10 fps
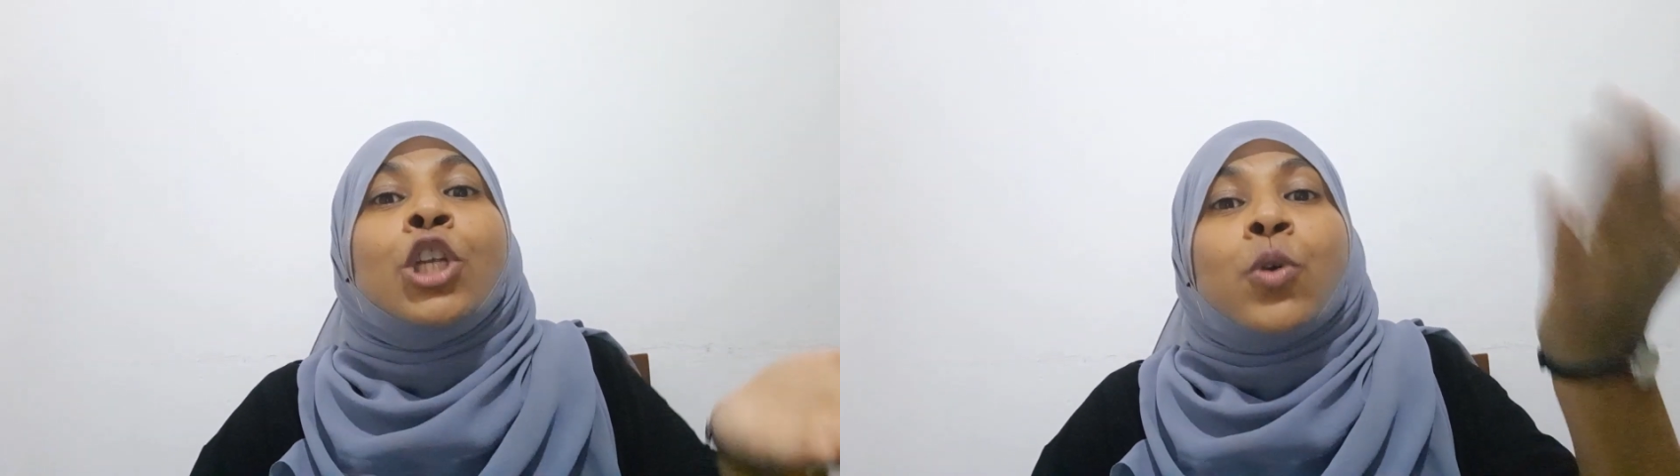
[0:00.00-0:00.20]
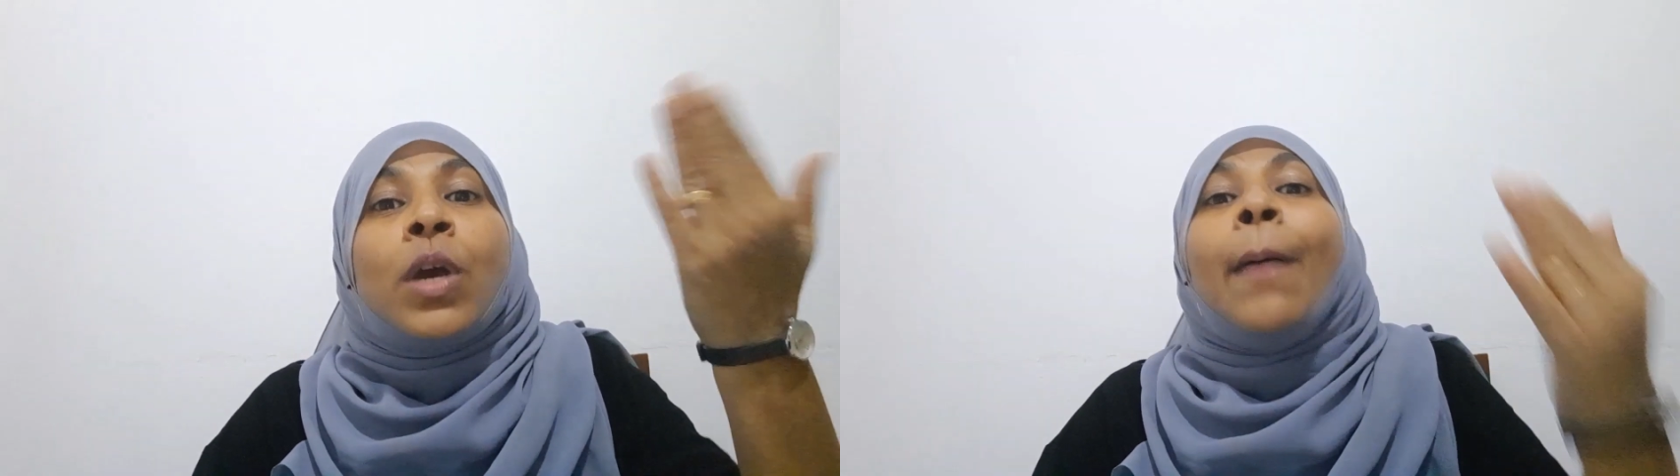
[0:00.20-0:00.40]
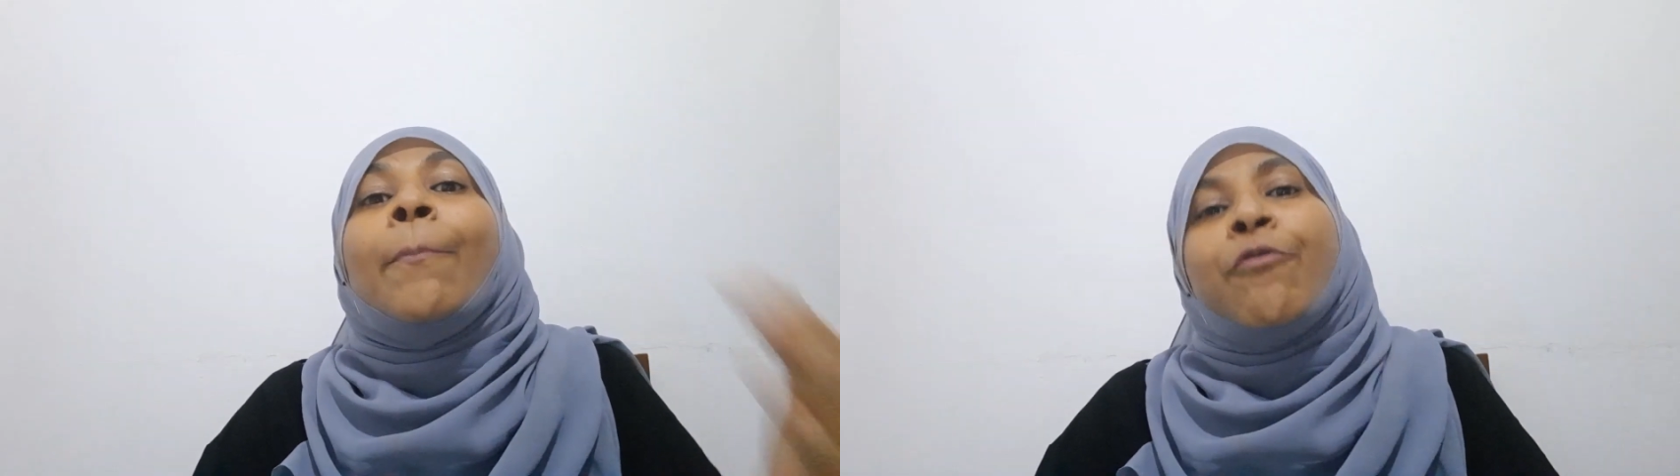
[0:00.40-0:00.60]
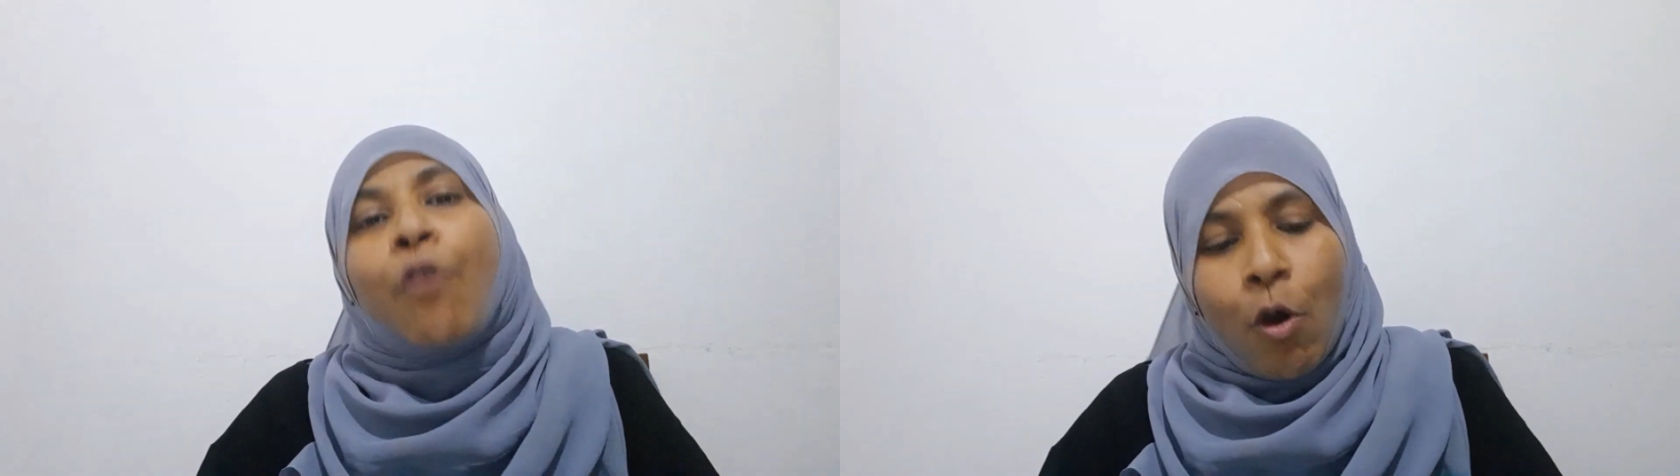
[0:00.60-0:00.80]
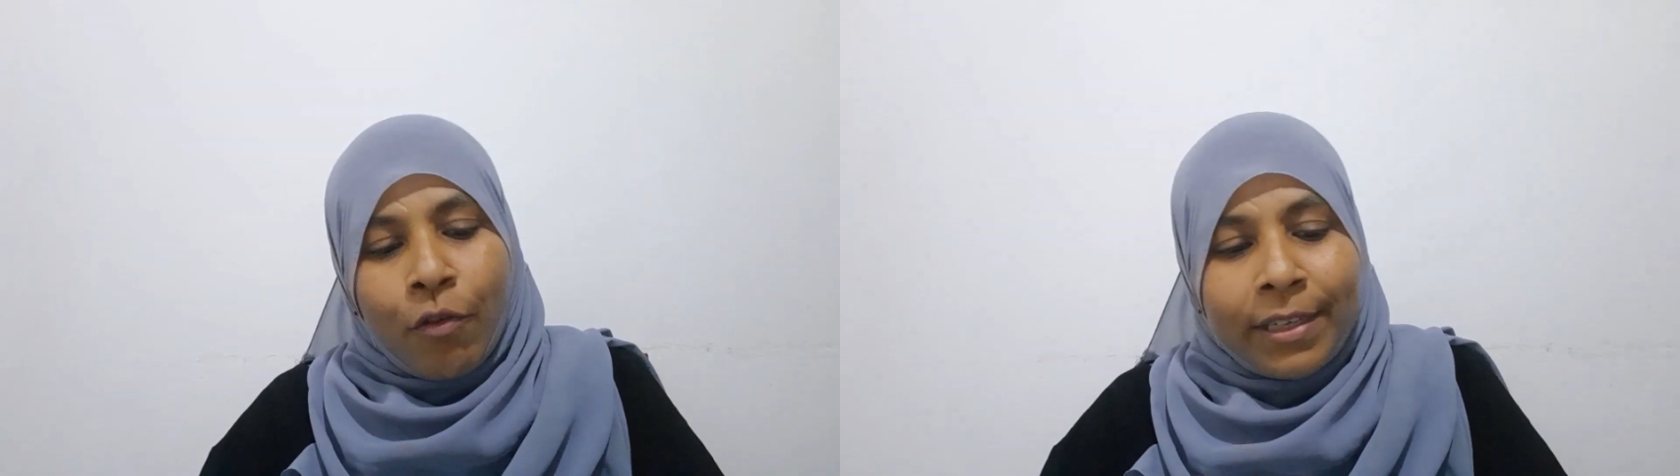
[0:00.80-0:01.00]
to come
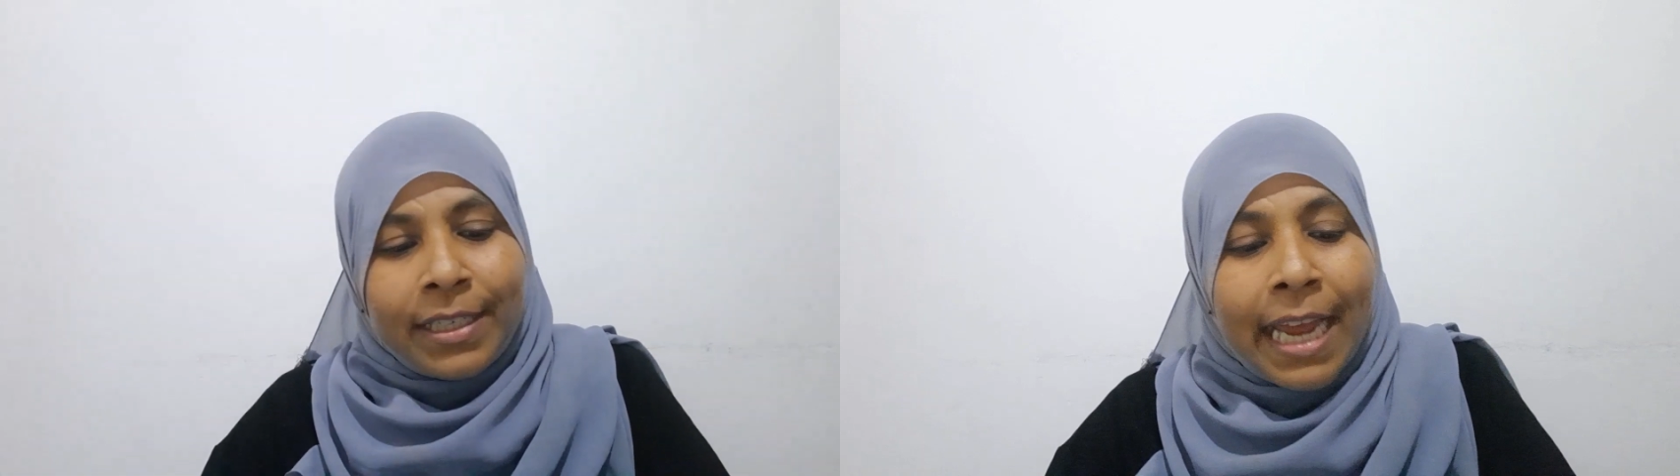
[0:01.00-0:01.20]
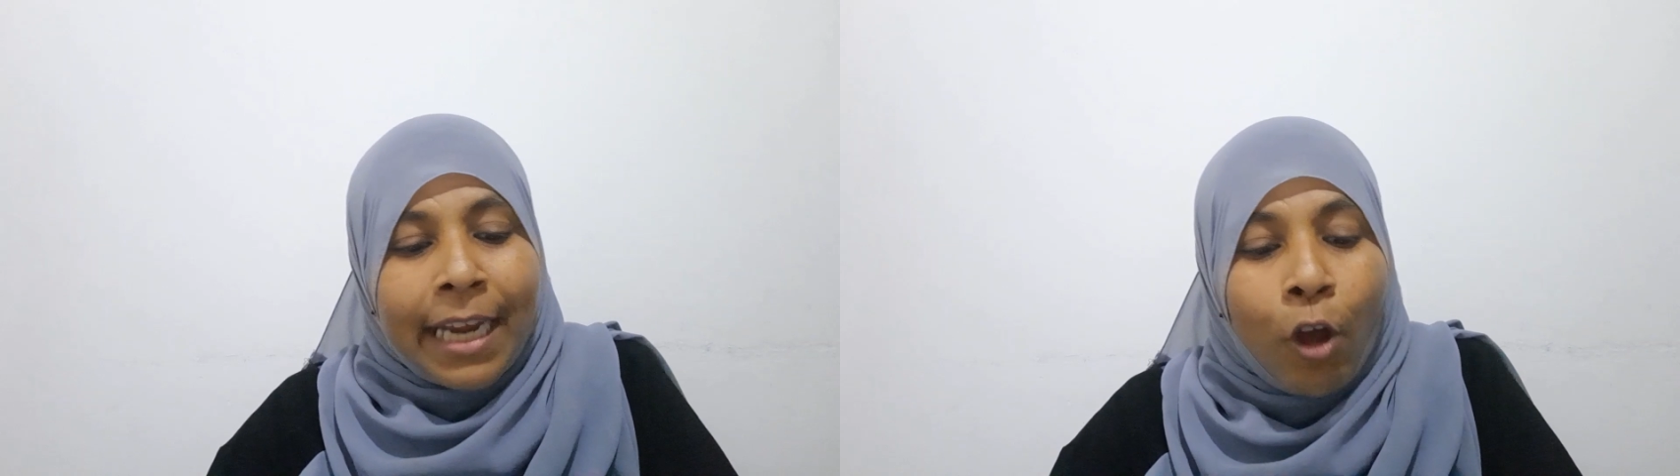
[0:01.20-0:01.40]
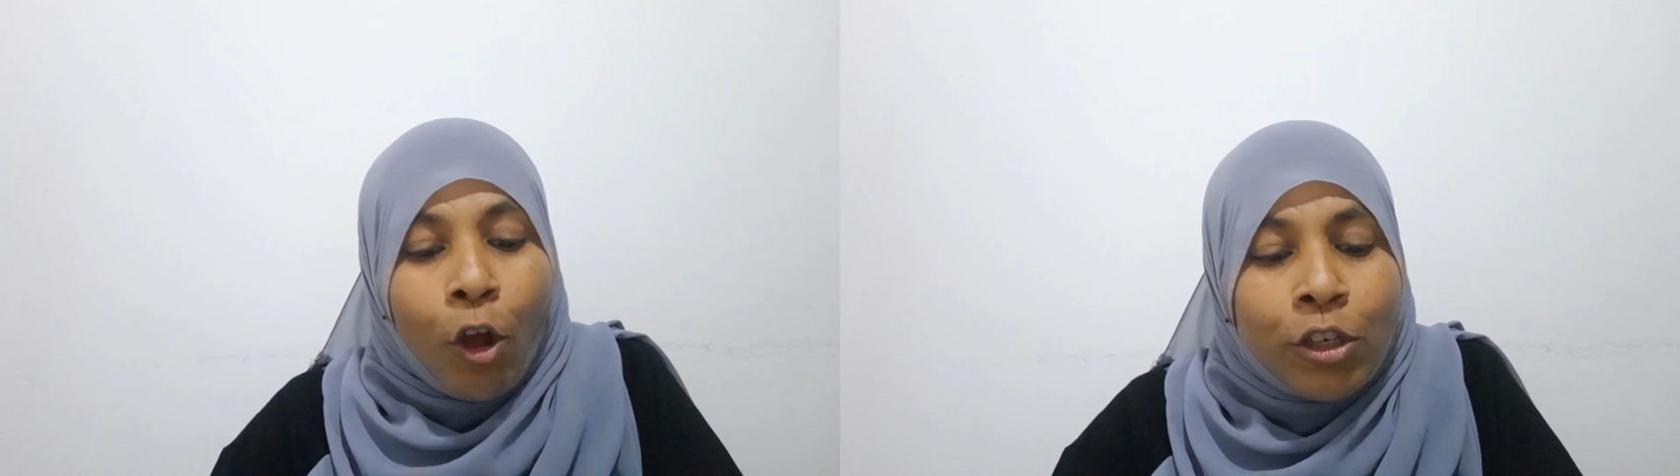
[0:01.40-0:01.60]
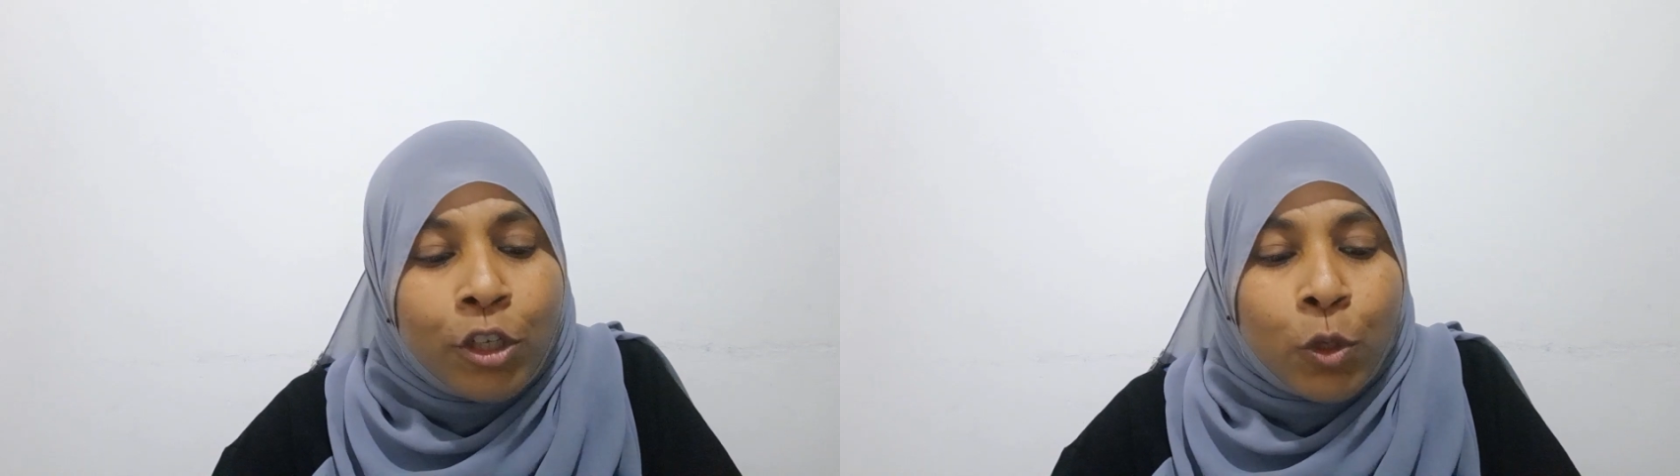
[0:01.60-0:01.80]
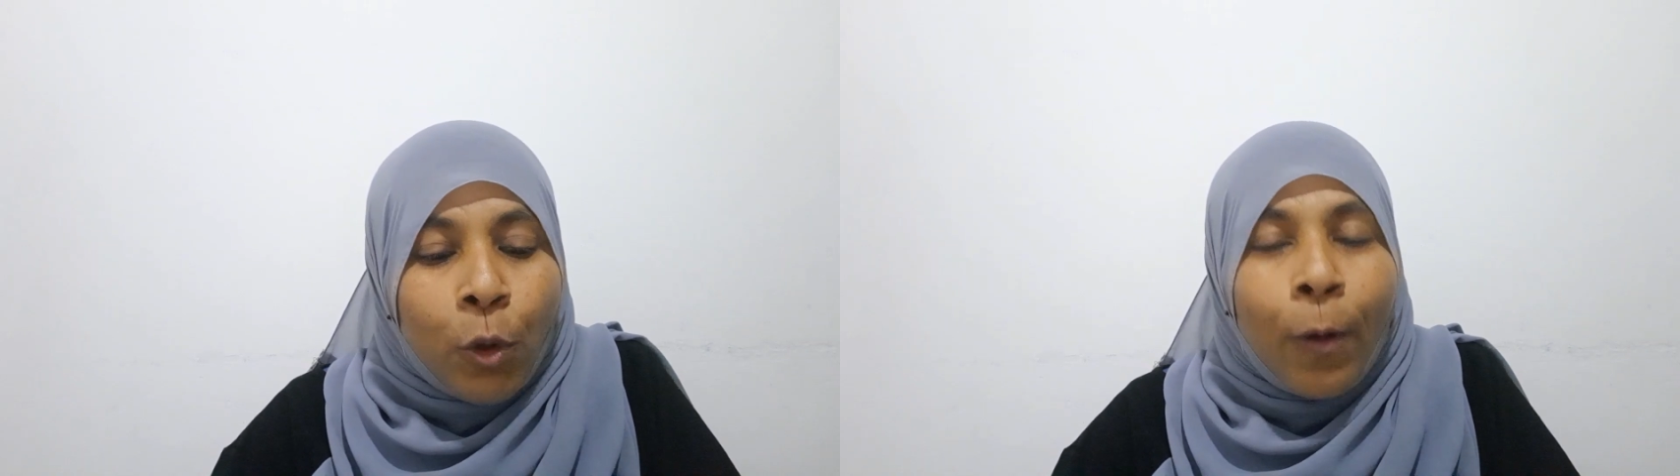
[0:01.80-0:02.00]
forward. And
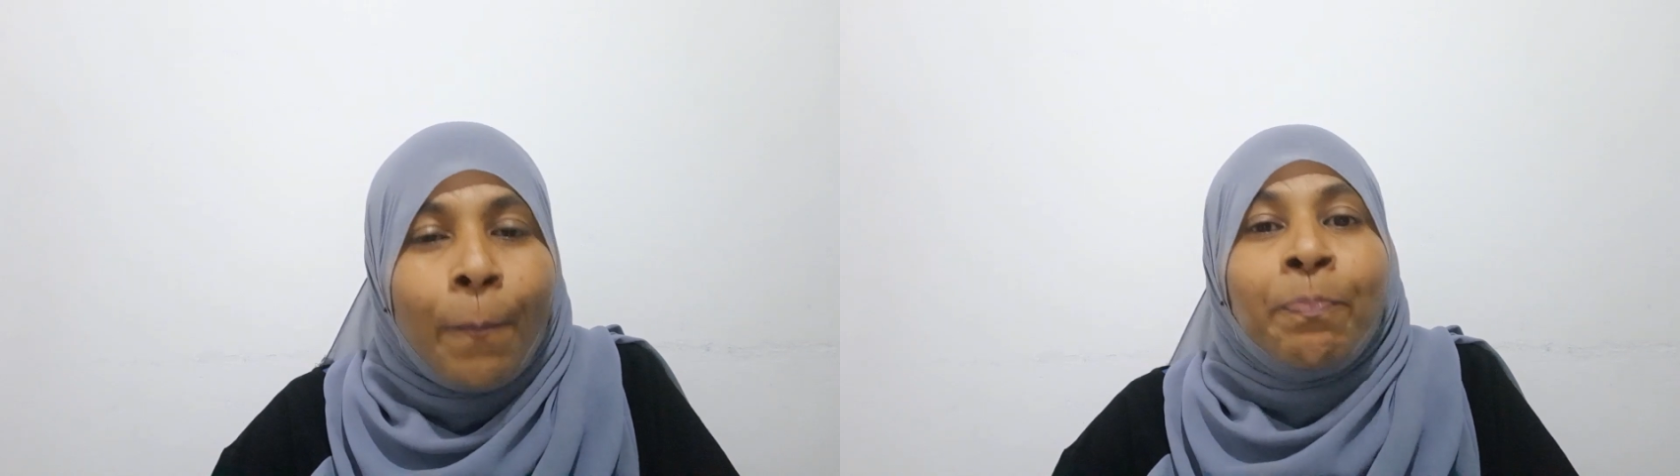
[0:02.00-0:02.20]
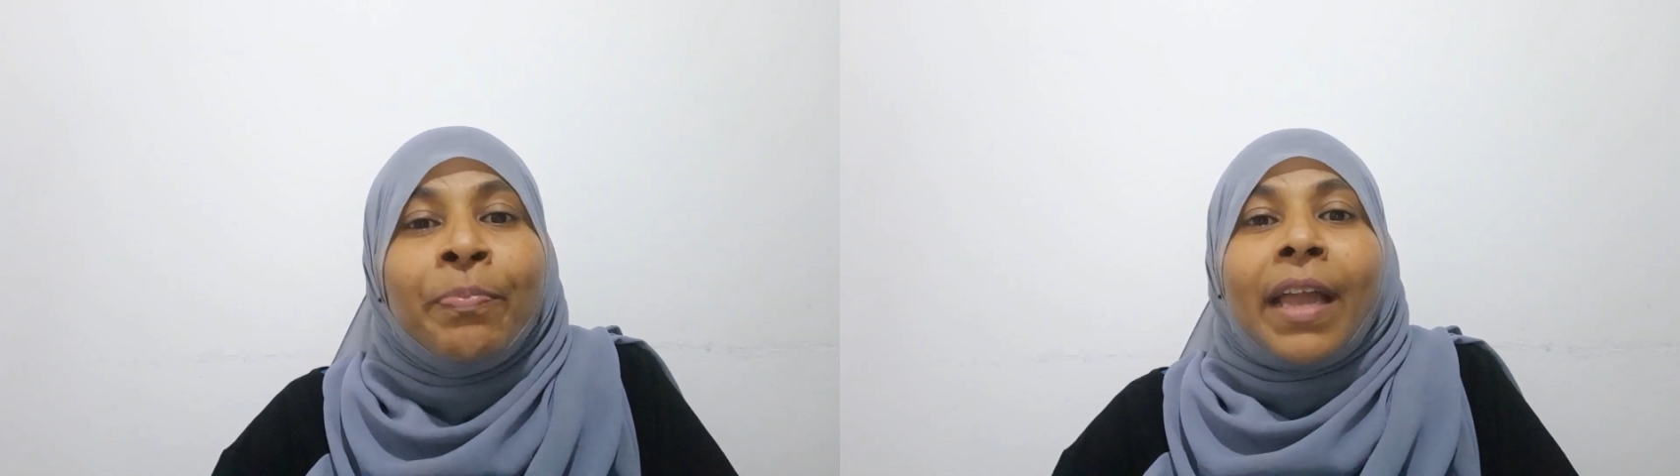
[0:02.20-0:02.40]
also,